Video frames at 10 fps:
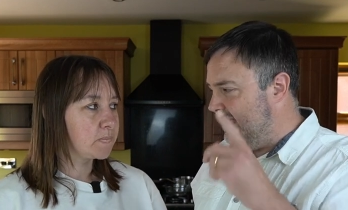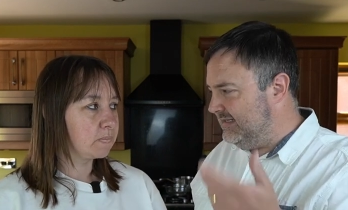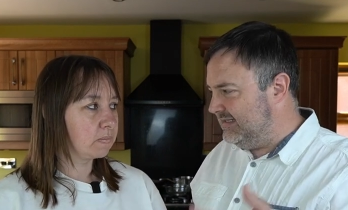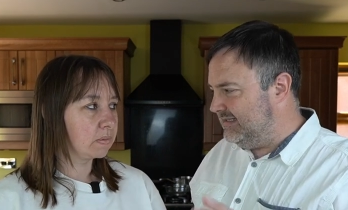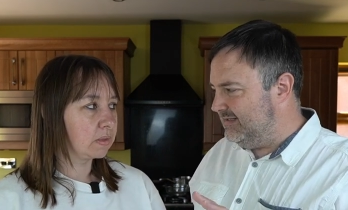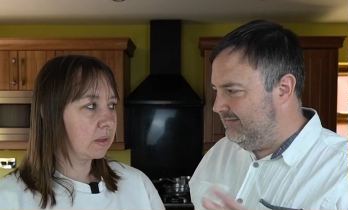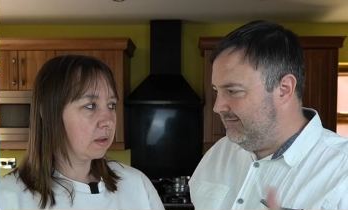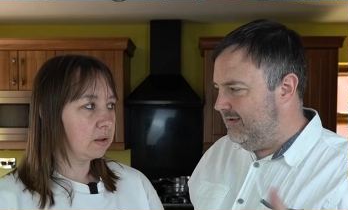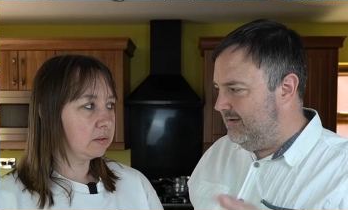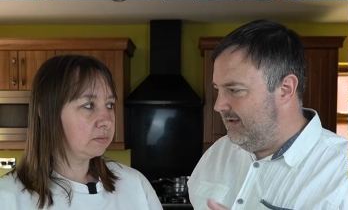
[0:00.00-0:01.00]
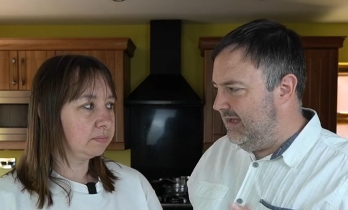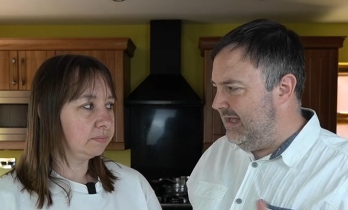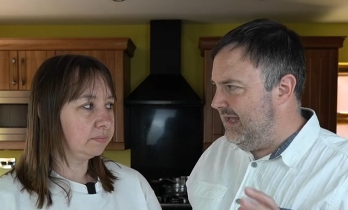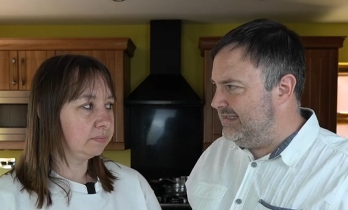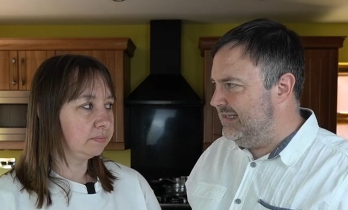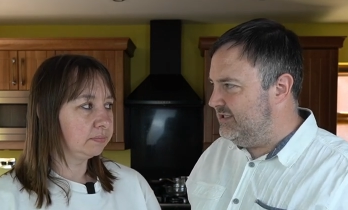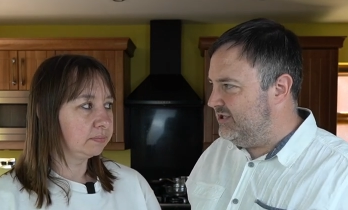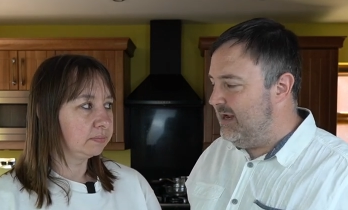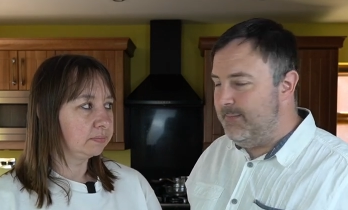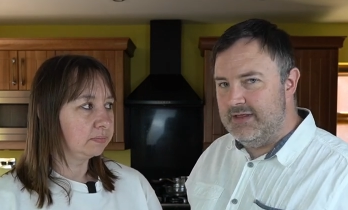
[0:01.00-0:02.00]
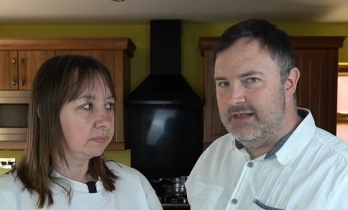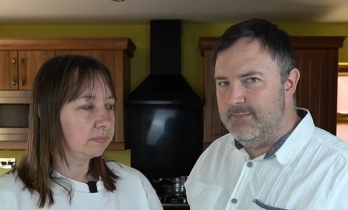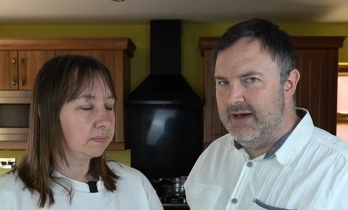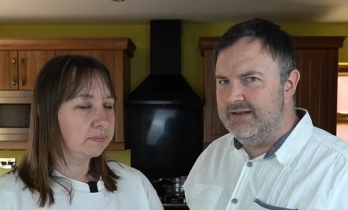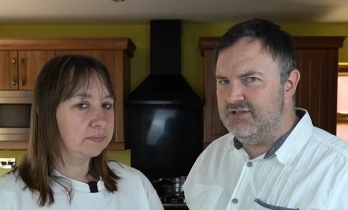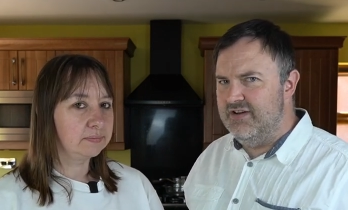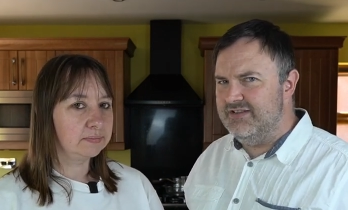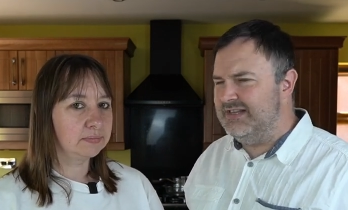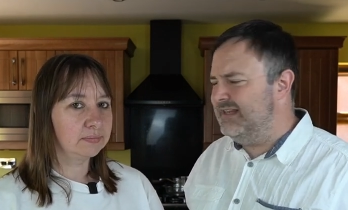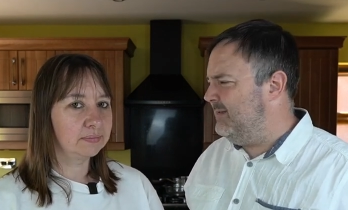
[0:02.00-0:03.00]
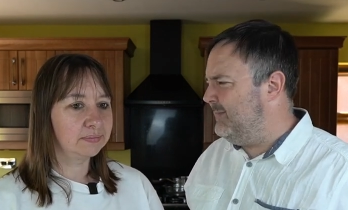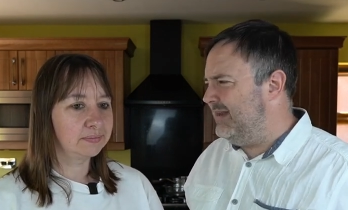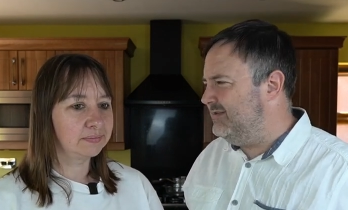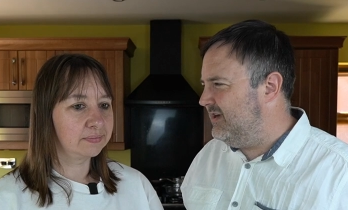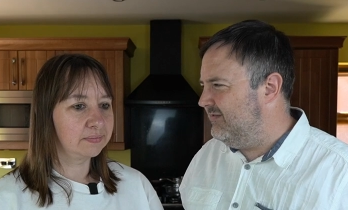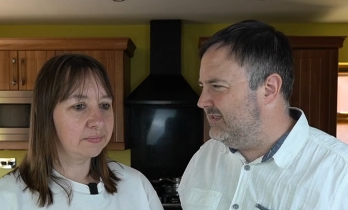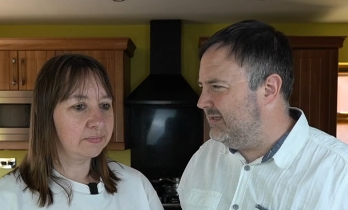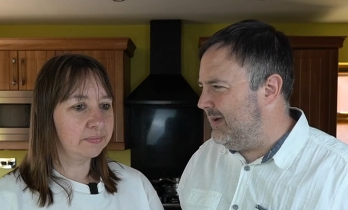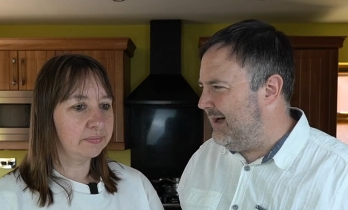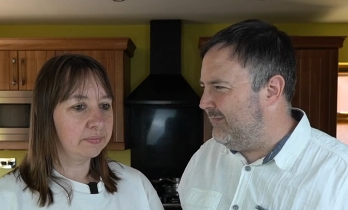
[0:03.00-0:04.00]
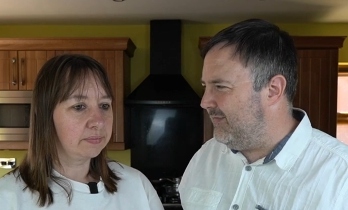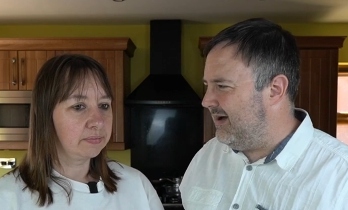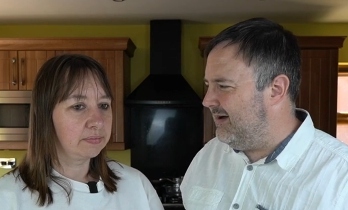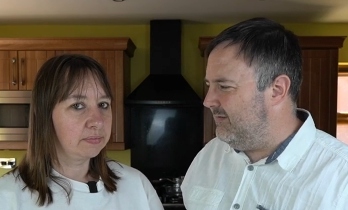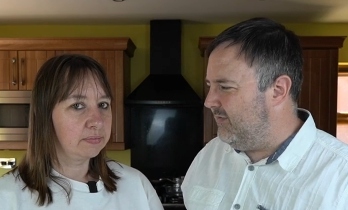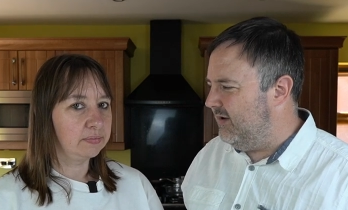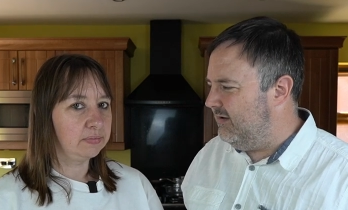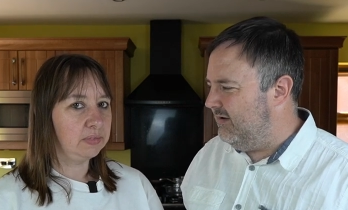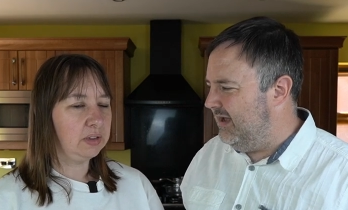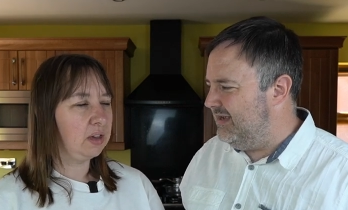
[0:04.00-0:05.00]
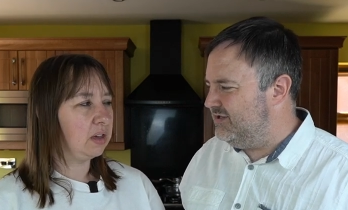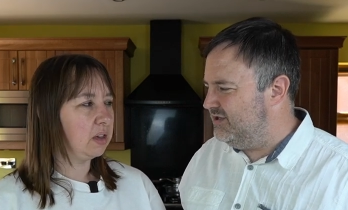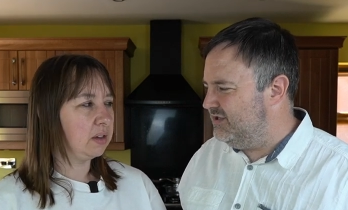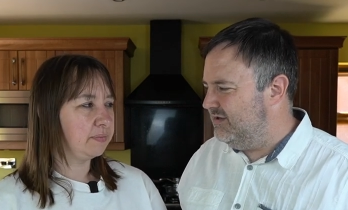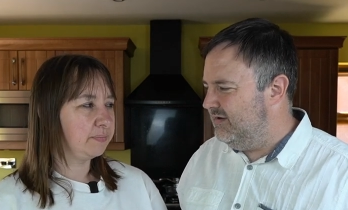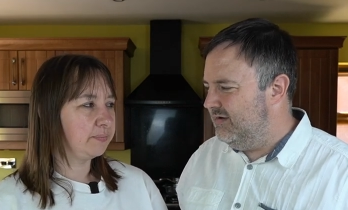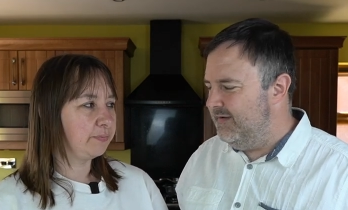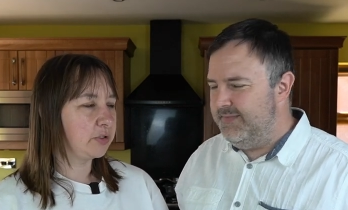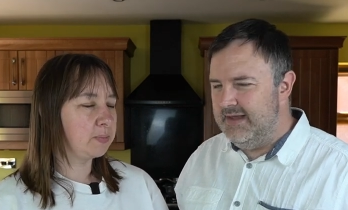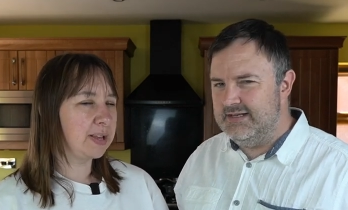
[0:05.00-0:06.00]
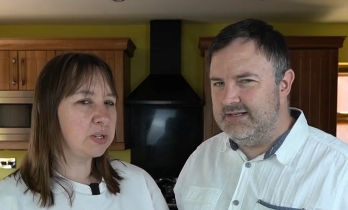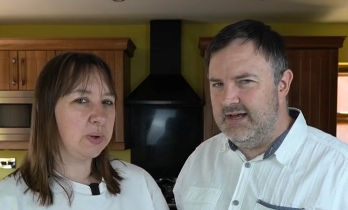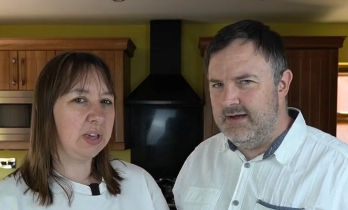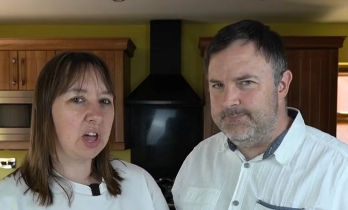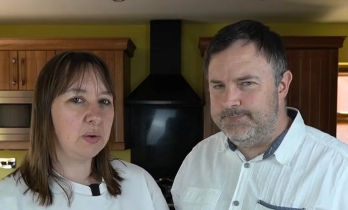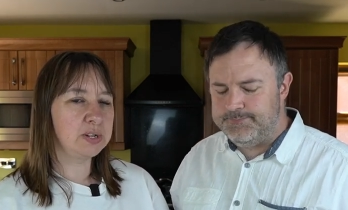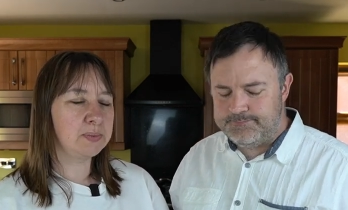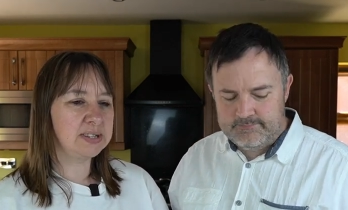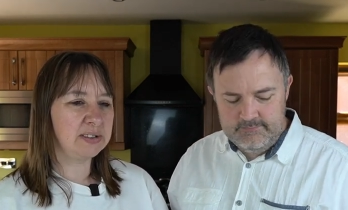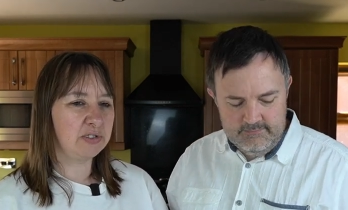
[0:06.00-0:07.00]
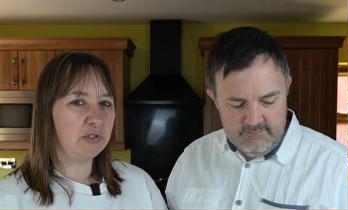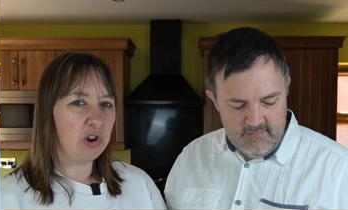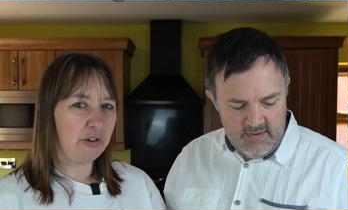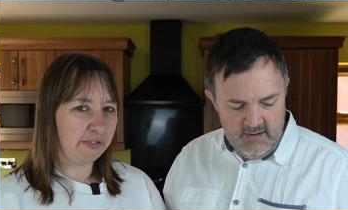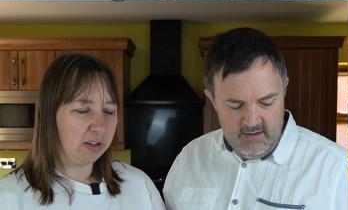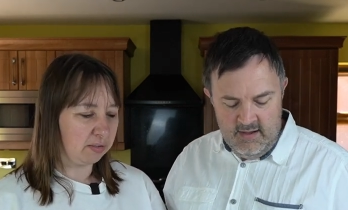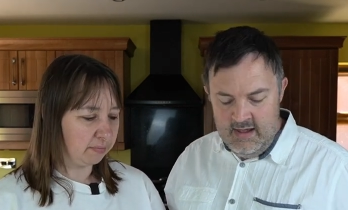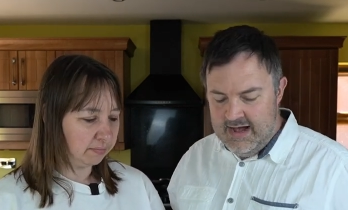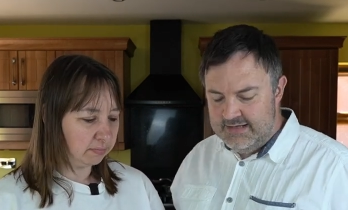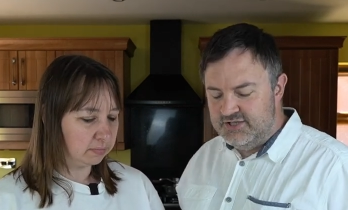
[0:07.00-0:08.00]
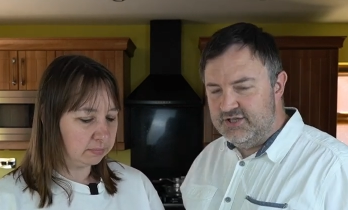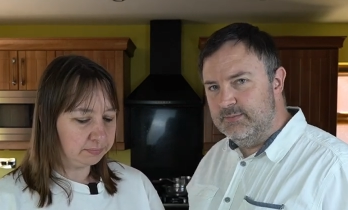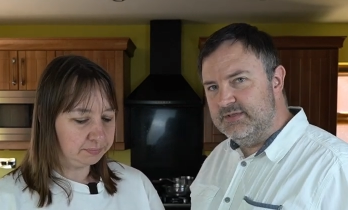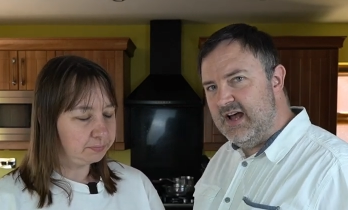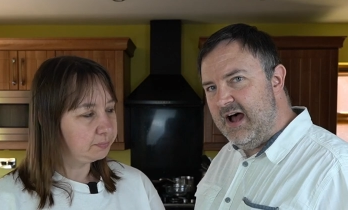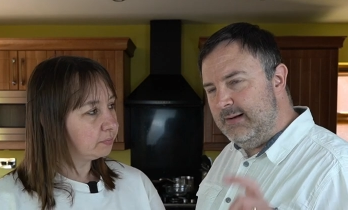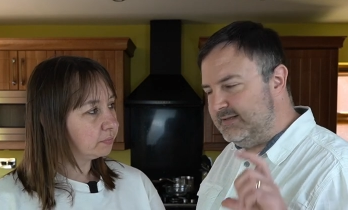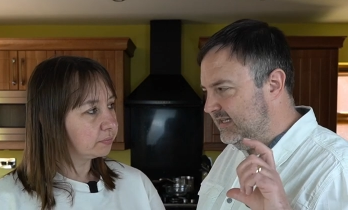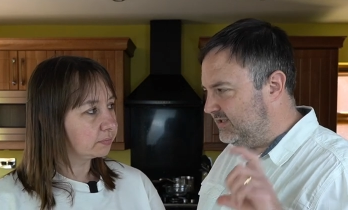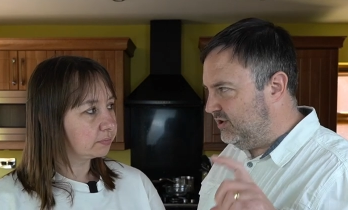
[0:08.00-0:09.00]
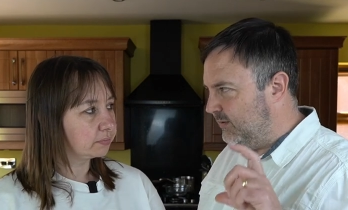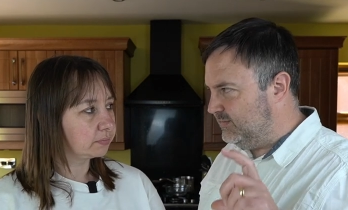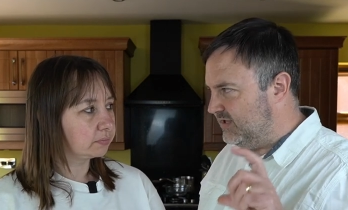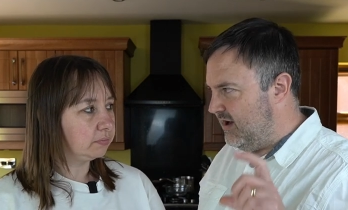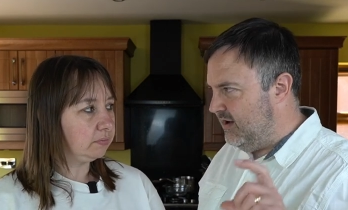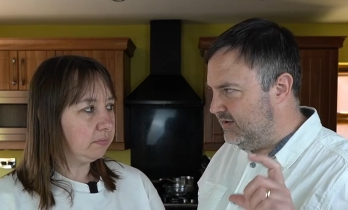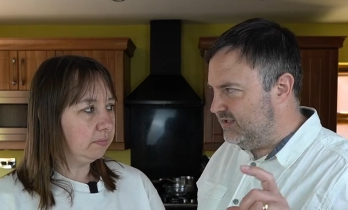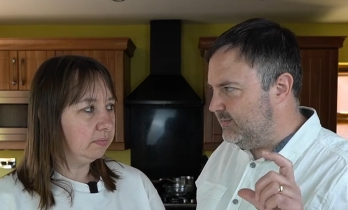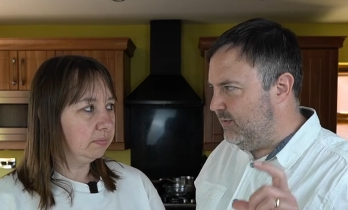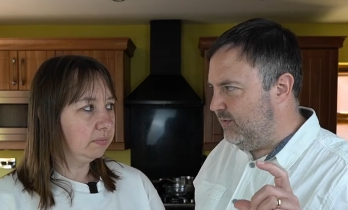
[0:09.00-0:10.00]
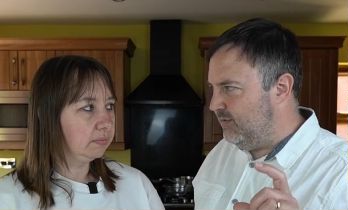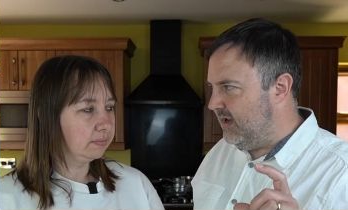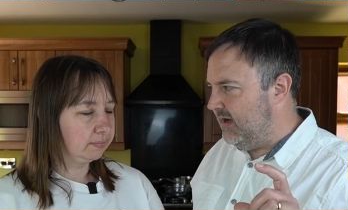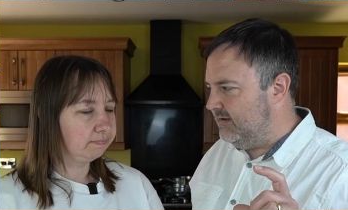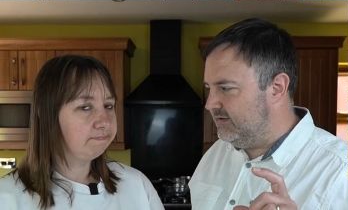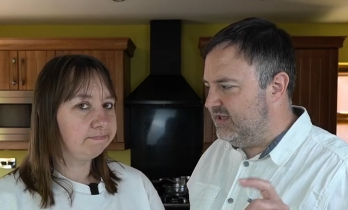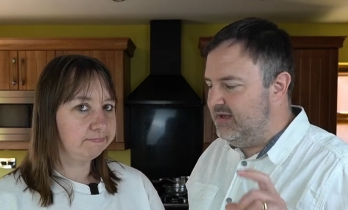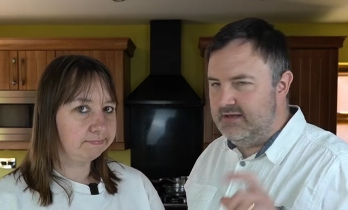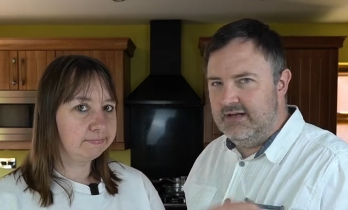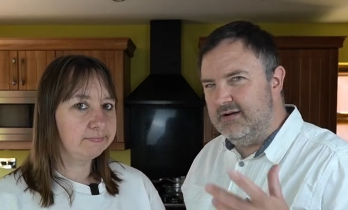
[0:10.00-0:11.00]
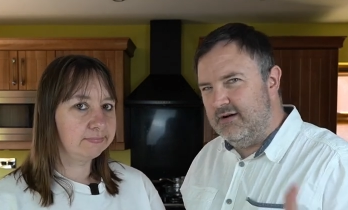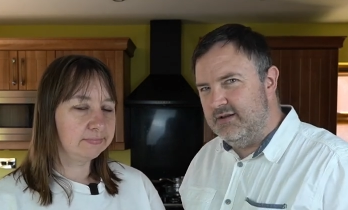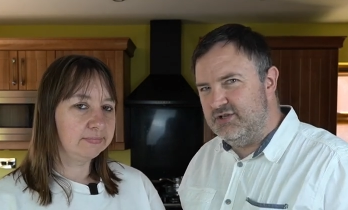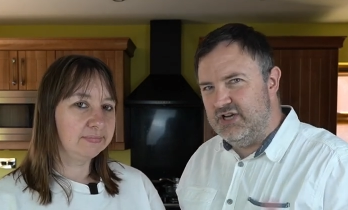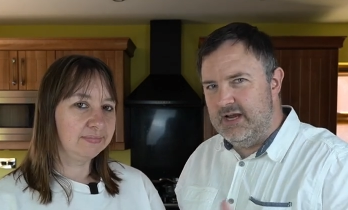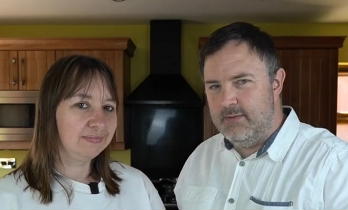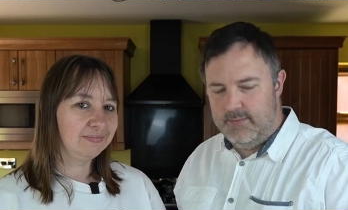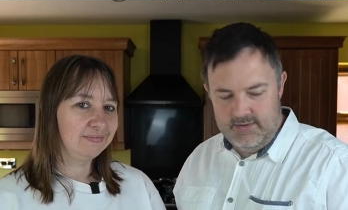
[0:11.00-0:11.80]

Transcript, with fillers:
Speaker 1: it's it is cheaper than the Ben and Jerry's. I think the Ben and Jerry's is about a fiver ish. Yeah.
Speaker 2: Depends isn't where it? you go
Speaker 1: and depends if they're on offer. And sometimes their tubs are smaller, so you think are oh, the cheaper,